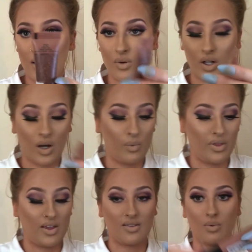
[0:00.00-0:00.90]
I'm going to go in
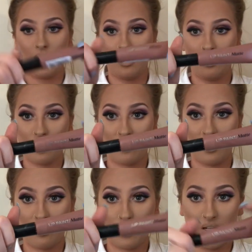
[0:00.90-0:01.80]
with this one, just
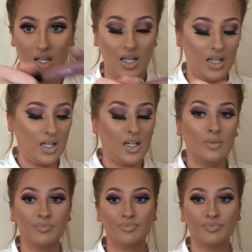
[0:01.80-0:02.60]
this one here.